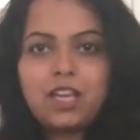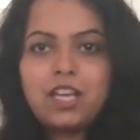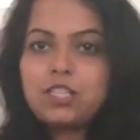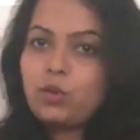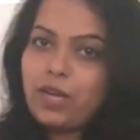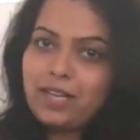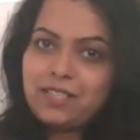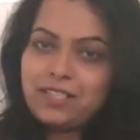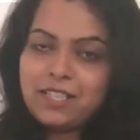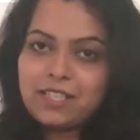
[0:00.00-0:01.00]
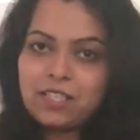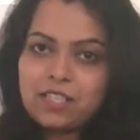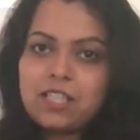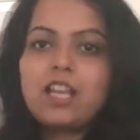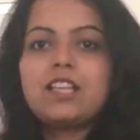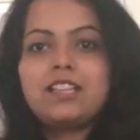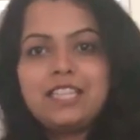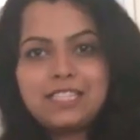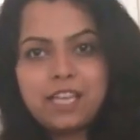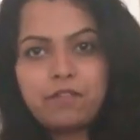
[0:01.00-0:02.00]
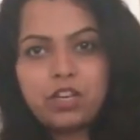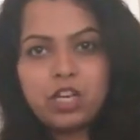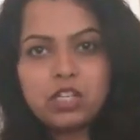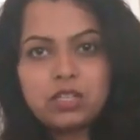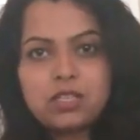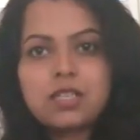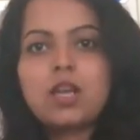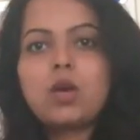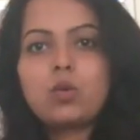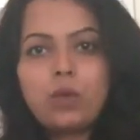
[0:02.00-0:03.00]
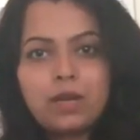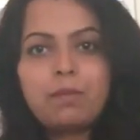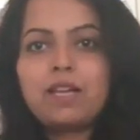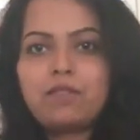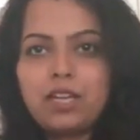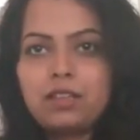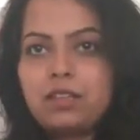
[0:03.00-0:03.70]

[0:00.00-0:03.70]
So let us discuss these definitions one by one.